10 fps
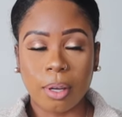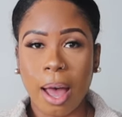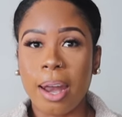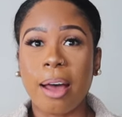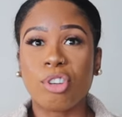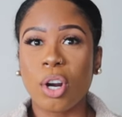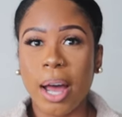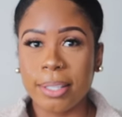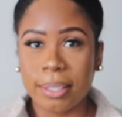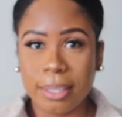And I've
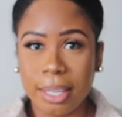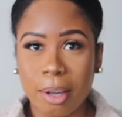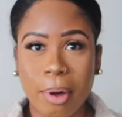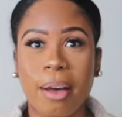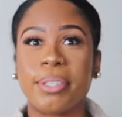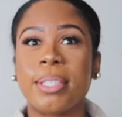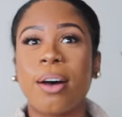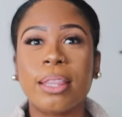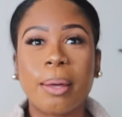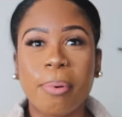tried to see him. I've
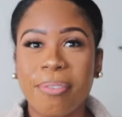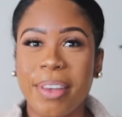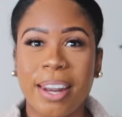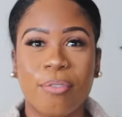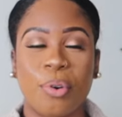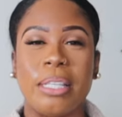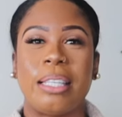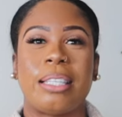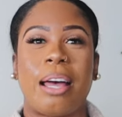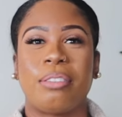sought the prophetic
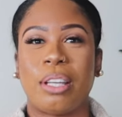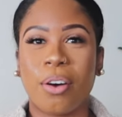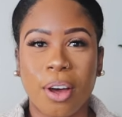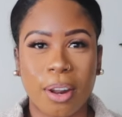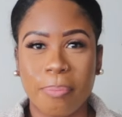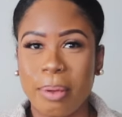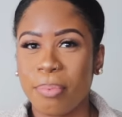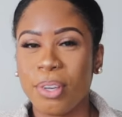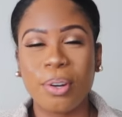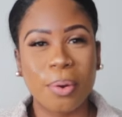voices. I've sought all the
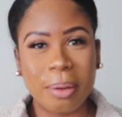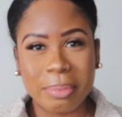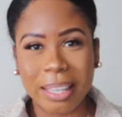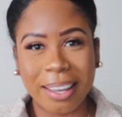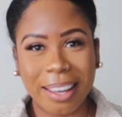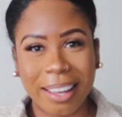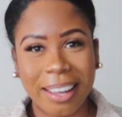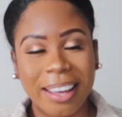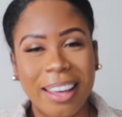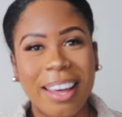people. You know what I'm saying?
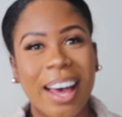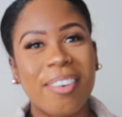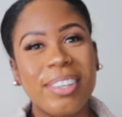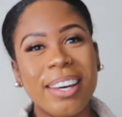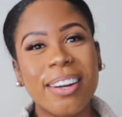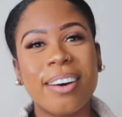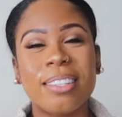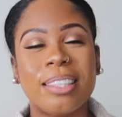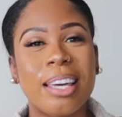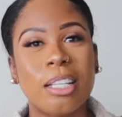I've done all
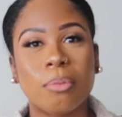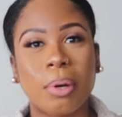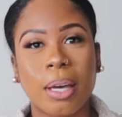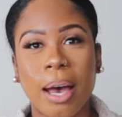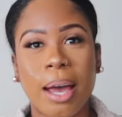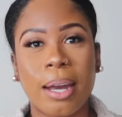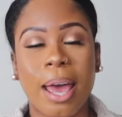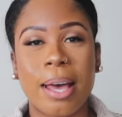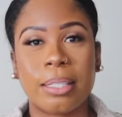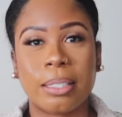the things, but God
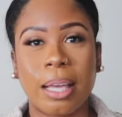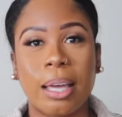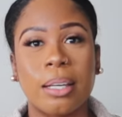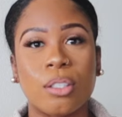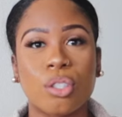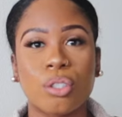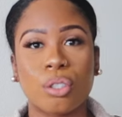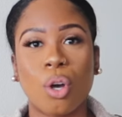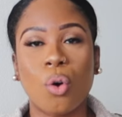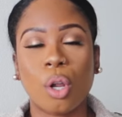has his hands
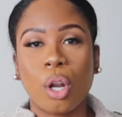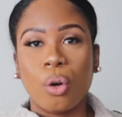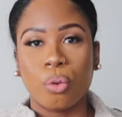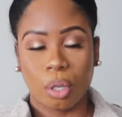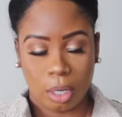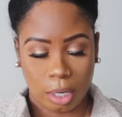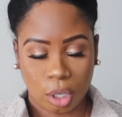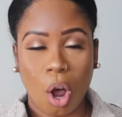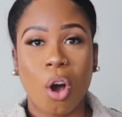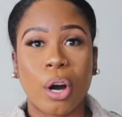so close, his
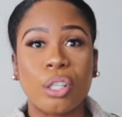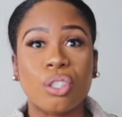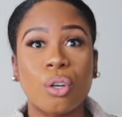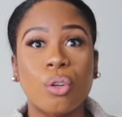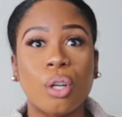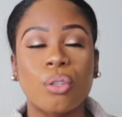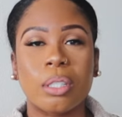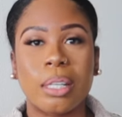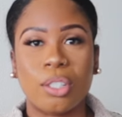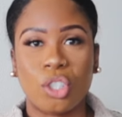card so close
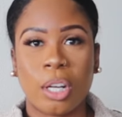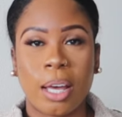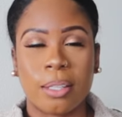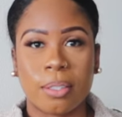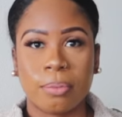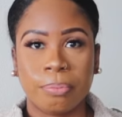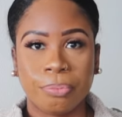to his chest